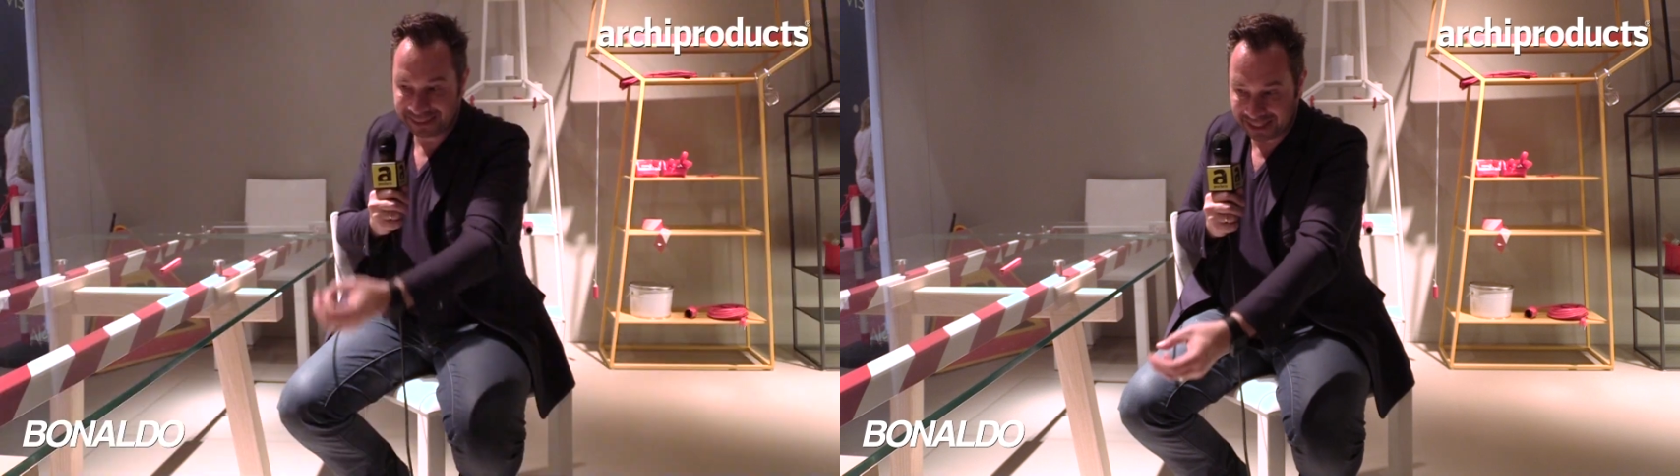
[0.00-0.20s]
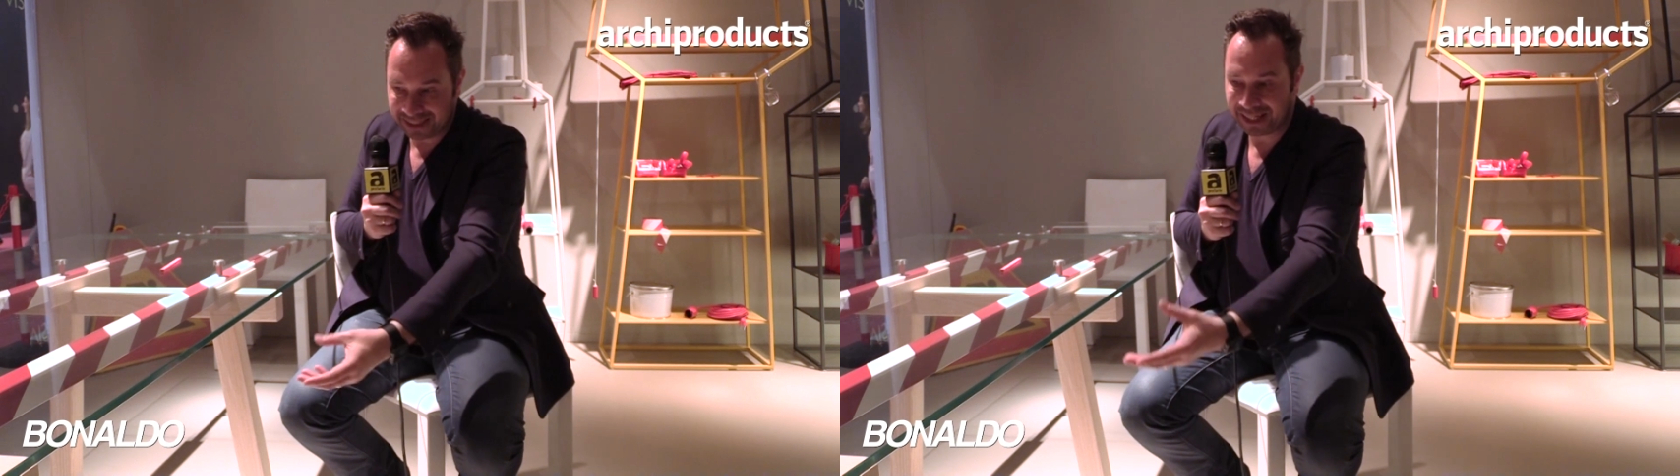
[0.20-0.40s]

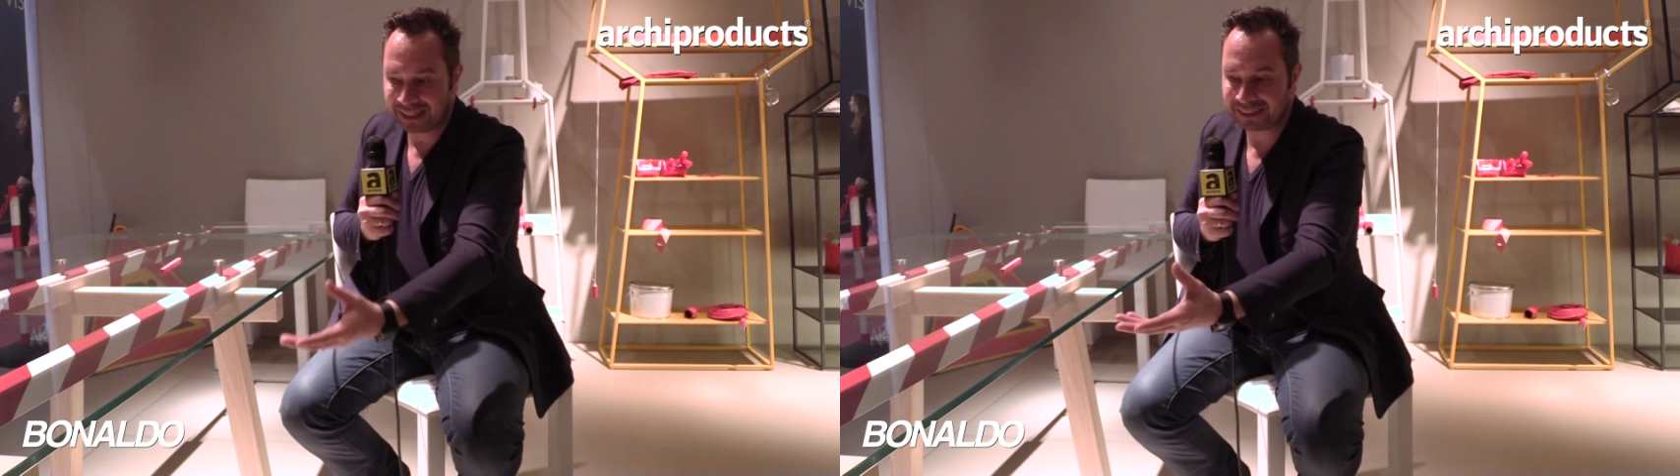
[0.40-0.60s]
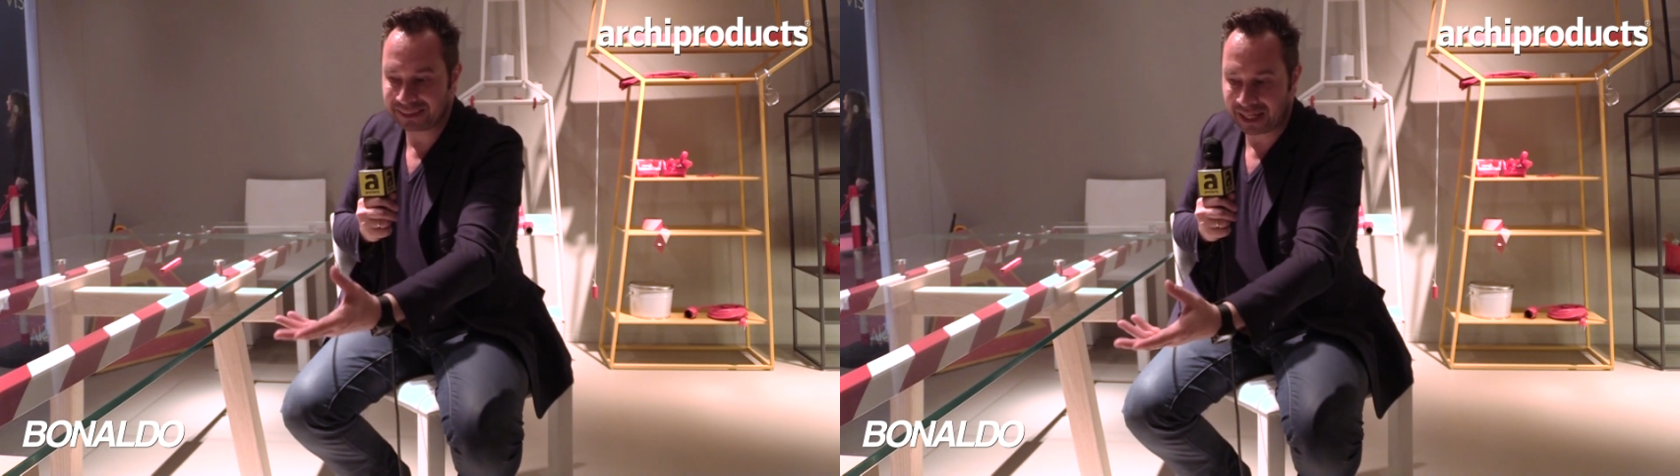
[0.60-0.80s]
then
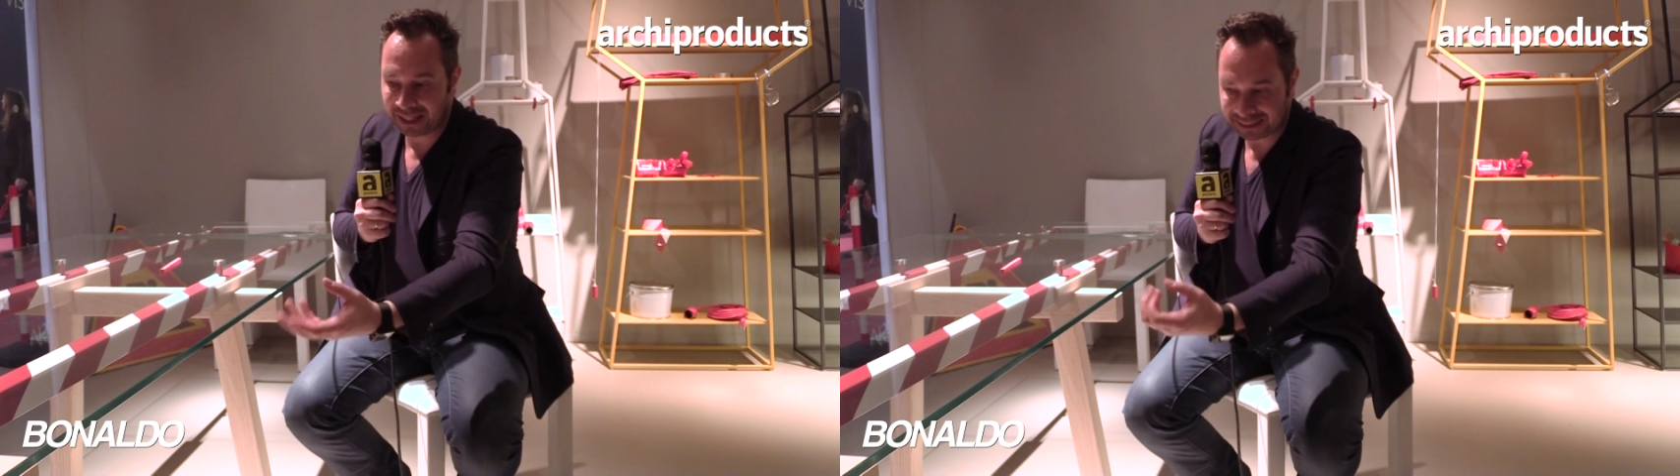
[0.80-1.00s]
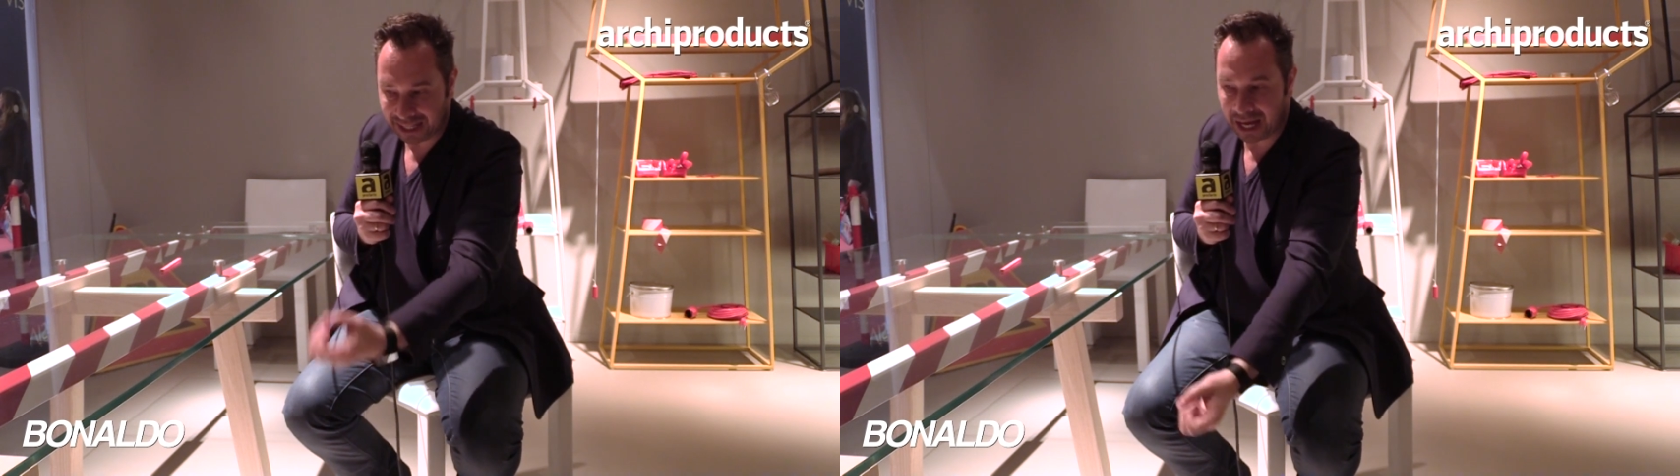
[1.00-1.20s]

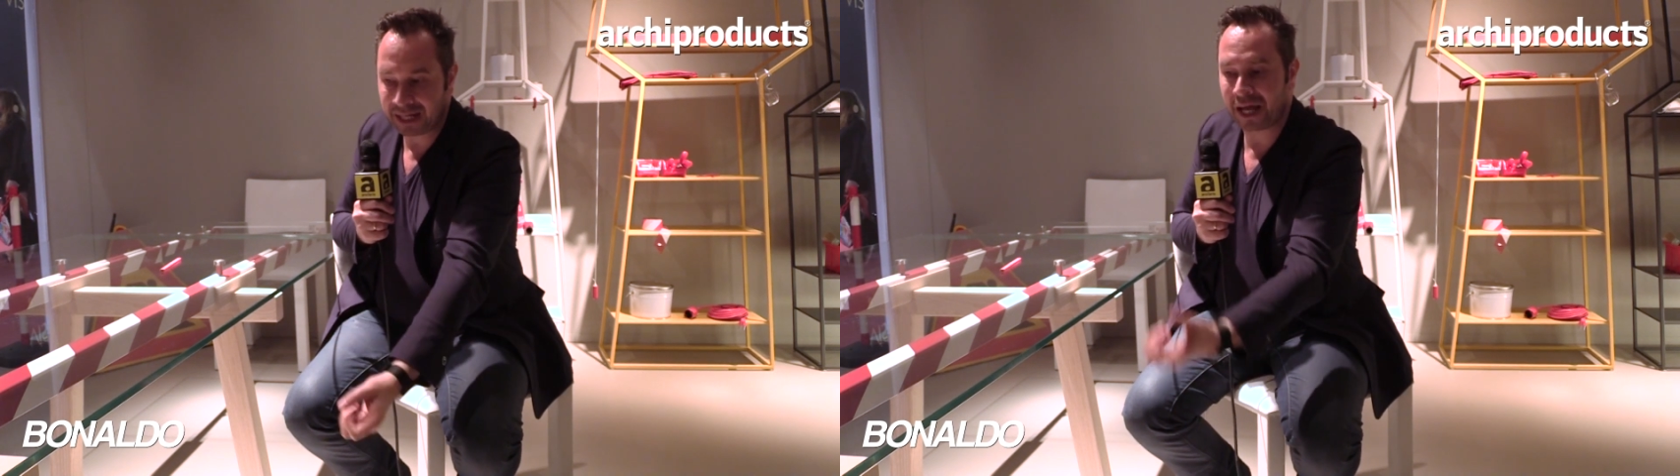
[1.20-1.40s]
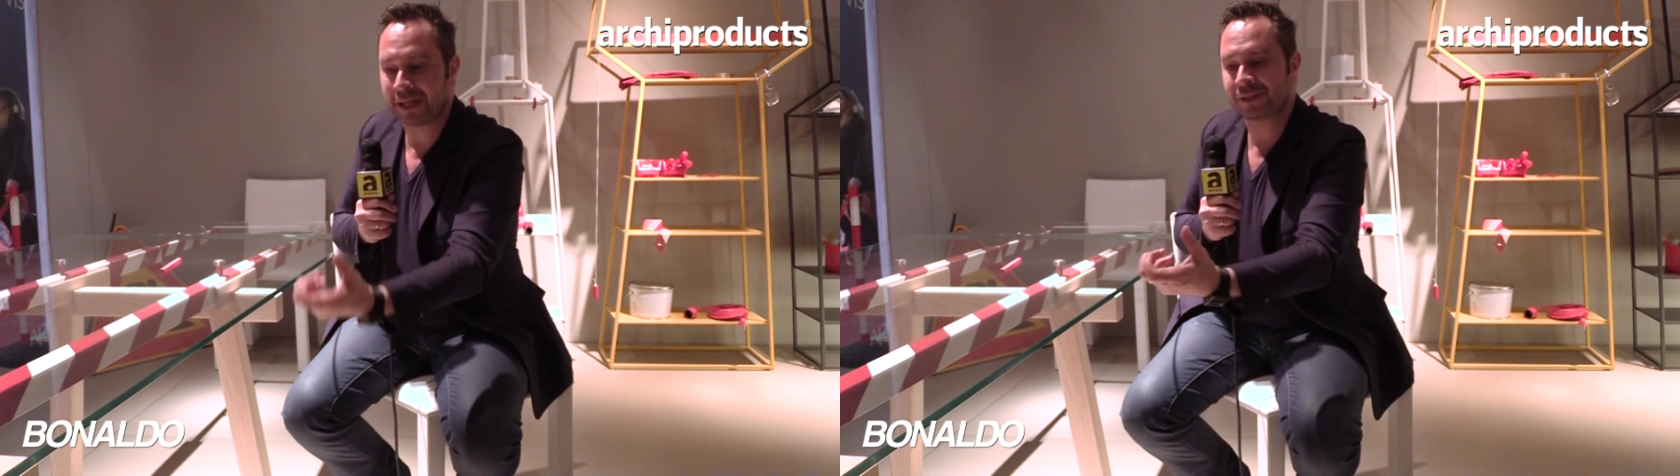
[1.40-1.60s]
is
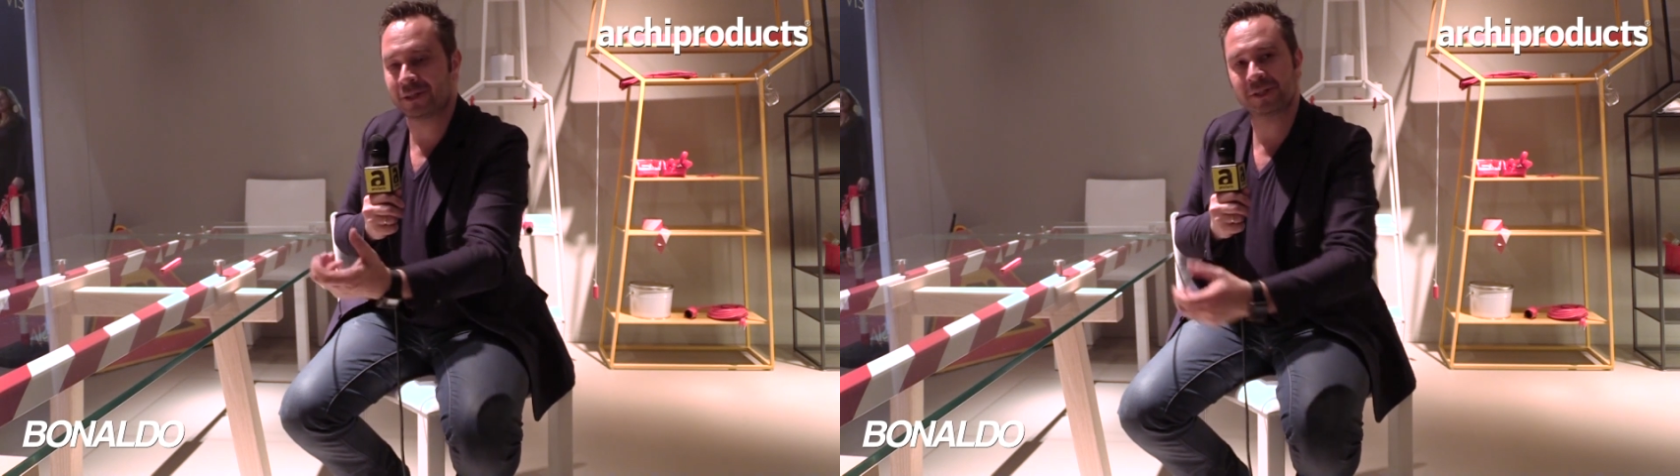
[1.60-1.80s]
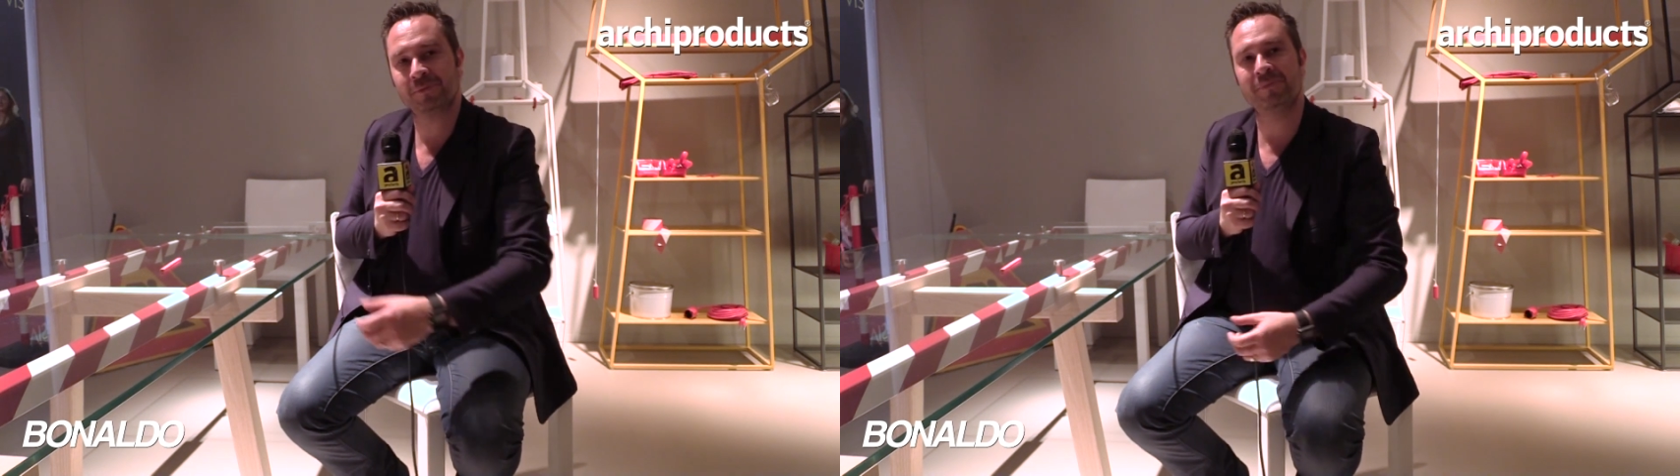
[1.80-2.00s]

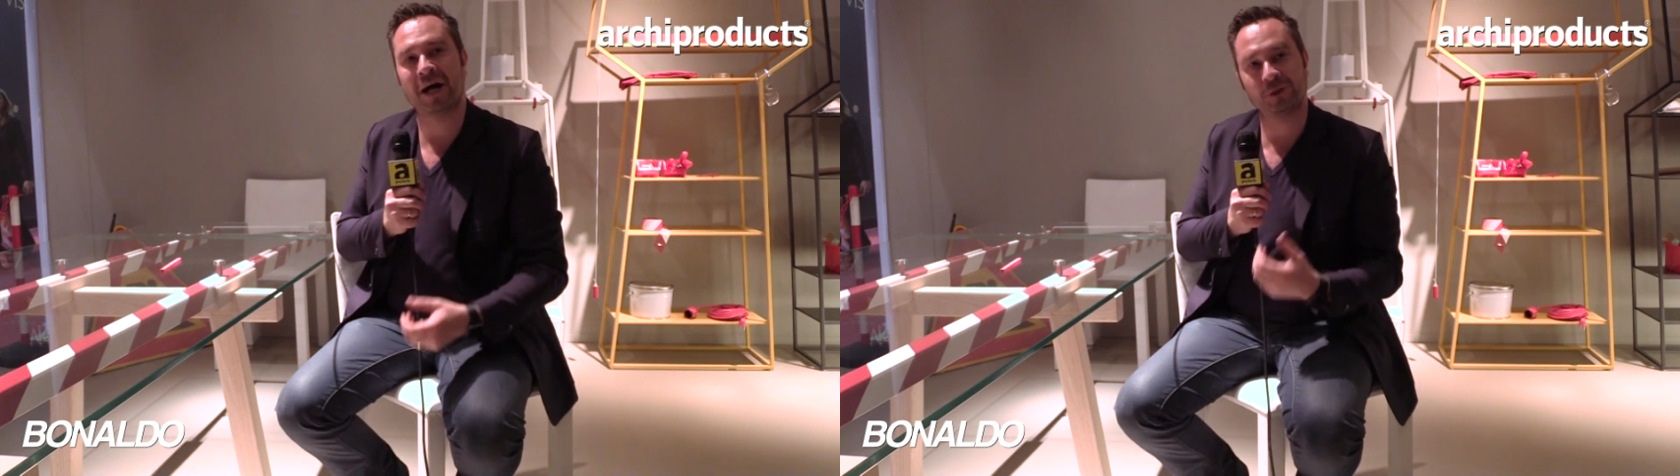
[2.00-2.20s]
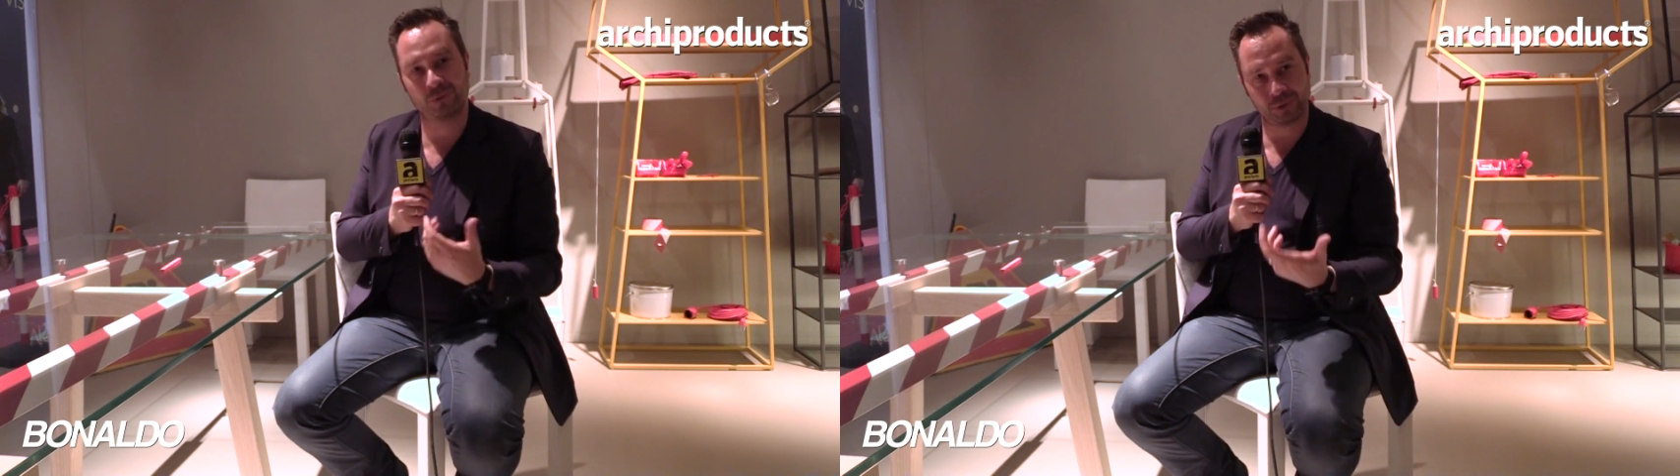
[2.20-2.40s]
highlighted
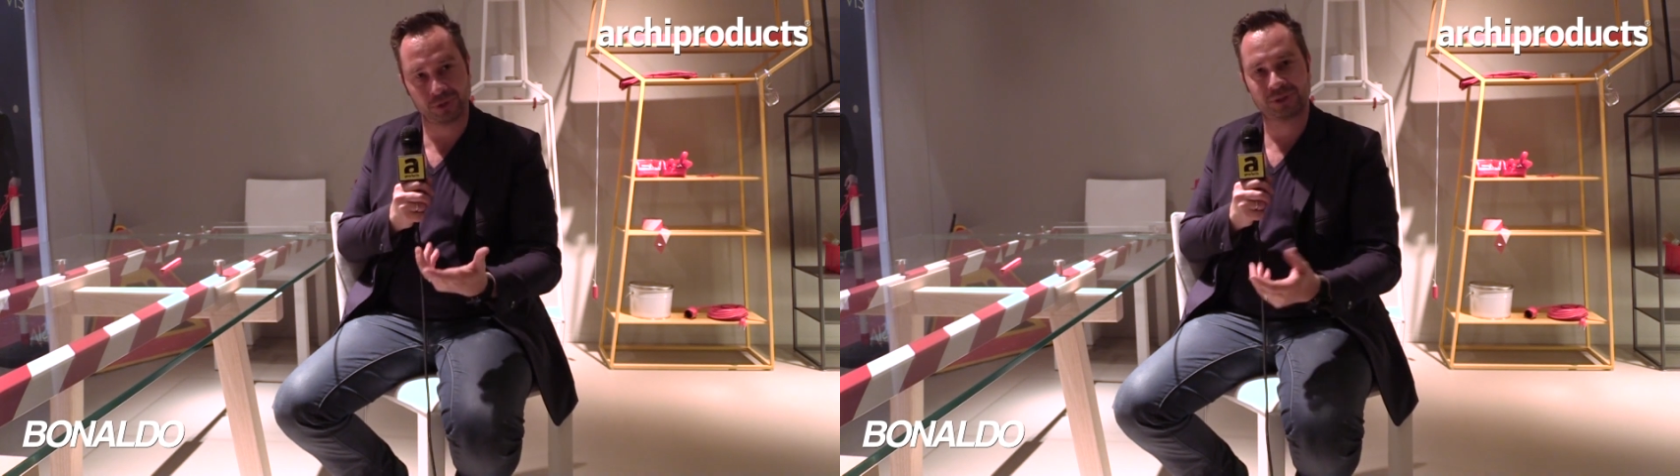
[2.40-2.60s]
by the wood.